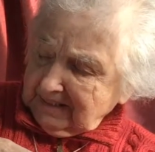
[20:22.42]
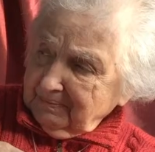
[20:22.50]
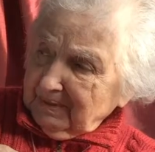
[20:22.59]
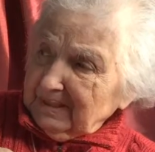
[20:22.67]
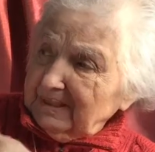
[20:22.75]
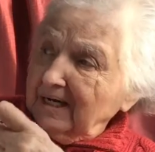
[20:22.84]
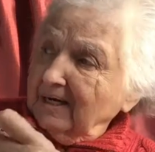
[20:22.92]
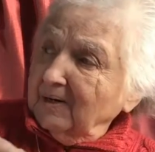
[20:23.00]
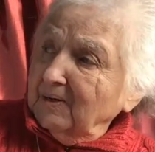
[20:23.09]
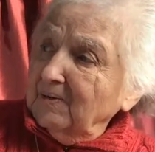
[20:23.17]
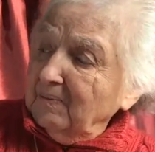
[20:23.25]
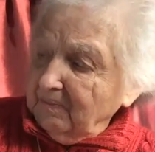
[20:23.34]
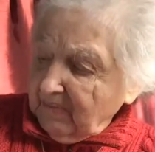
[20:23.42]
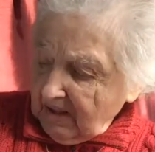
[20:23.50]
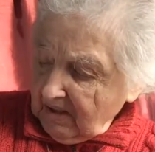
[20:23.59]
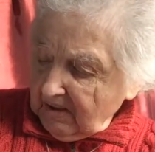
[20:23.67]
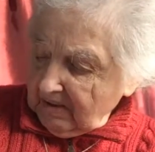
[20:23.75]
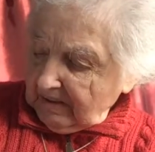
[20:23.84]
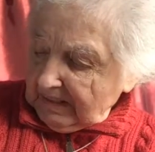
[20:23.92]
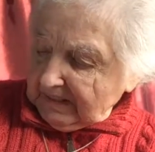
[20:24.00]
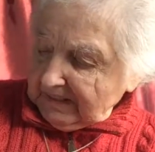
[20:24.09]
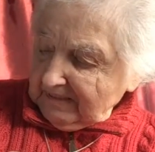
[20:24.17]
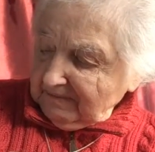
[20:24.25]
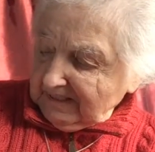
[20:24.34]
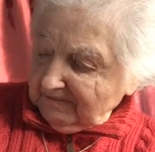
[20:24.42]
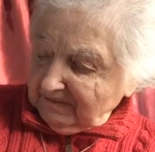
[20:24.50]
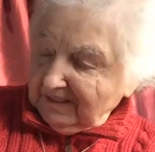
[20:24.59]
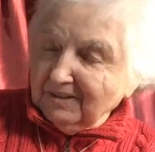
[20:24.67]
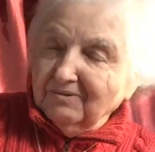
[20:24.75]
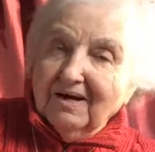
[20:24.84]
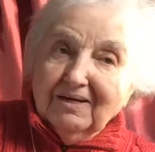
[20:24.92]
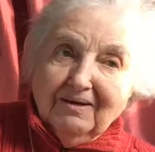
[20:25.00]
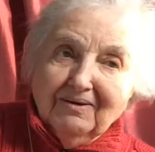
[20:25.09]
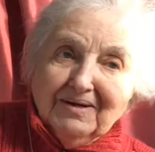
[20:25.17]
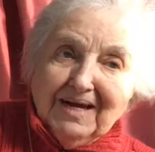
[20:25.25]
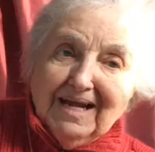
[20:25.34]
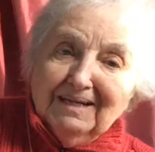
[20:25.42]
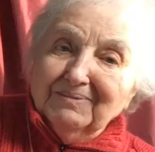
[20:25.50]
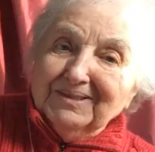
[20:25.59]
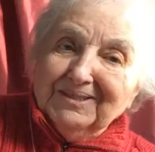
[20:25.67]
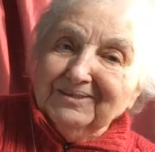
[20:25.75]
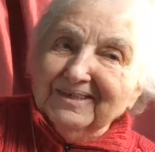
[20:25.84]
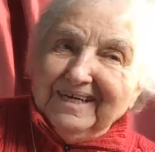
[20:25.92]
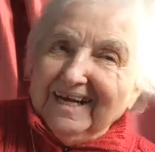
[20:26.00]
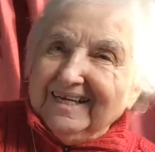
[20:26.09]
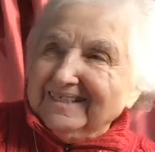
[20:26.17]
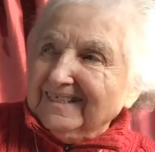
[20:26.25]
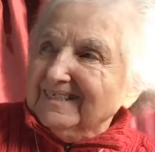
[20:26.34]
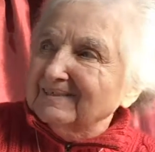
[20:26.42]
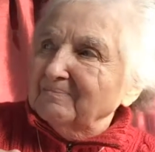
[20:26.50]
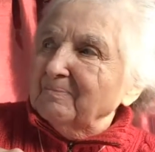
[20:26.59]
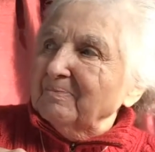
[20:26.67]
tippy toe. It seems as if she's going a long nail, but she really hasn't.